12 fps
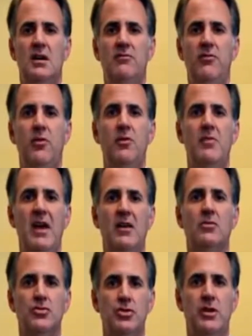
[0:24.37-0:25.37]
for
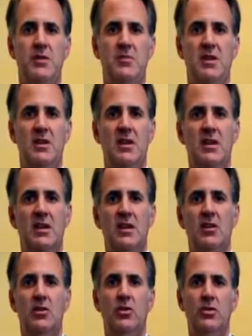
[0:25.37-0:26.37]
medical treatment. It can
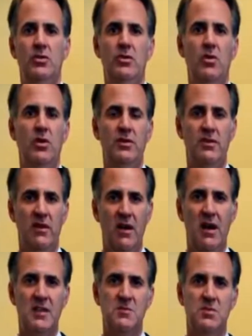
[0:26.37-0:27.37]
include going to the
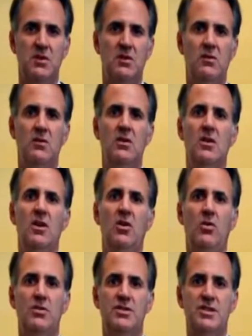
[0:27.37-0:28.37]
hospital
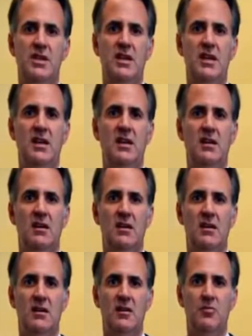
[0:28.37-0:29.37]
or seeing
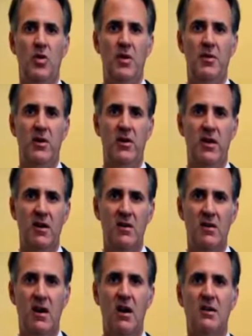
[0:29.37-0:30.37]
a primary
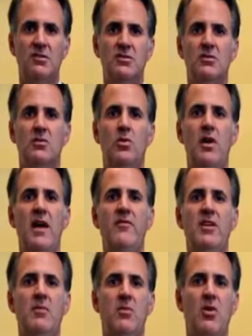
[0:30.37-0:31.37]
care doctor or
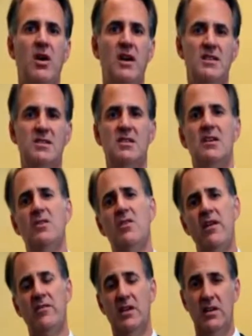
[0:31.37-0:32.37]
having MRIs done or
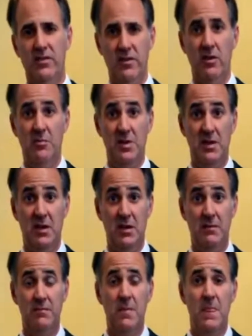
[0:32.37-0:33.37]
having any therapy
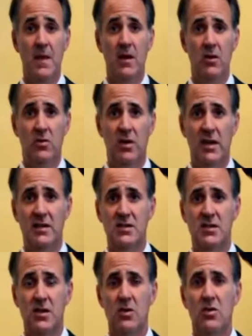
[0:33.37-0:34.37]
done. Okay,
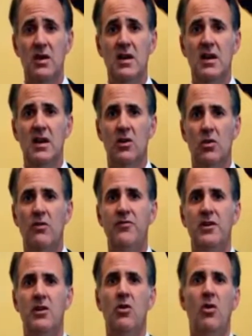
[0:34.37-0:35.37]
so in order
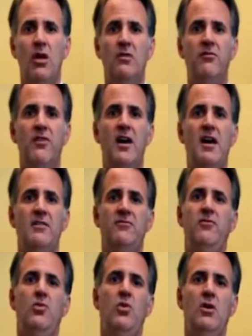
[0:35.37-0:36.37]
for you to qualify
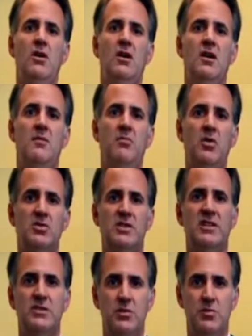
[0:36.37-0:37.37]
for
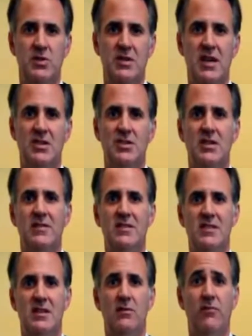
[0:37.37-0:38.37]
personal injury protection in the
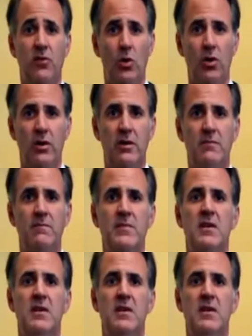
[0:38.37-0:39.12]
state of Florida,